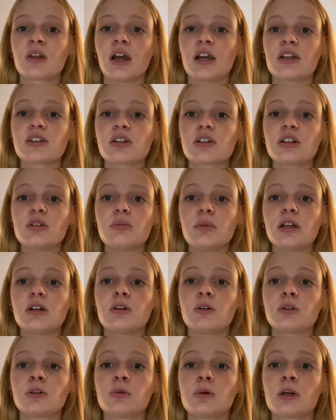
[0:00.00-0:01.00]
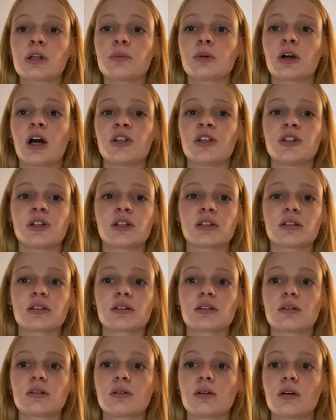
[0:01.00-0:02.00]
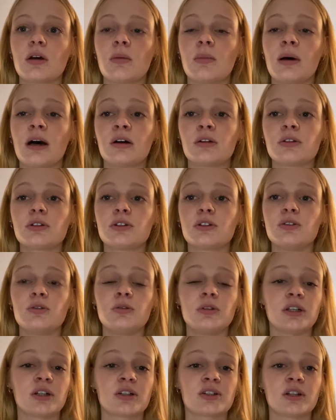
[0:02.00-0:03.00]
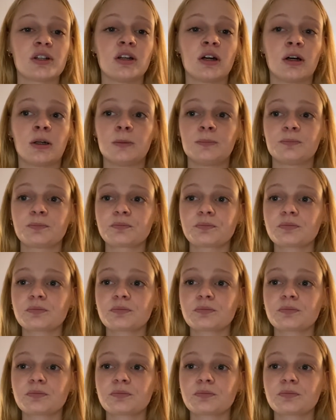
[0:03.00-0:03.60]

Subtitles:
I started my Gold Award project about 2 years ago,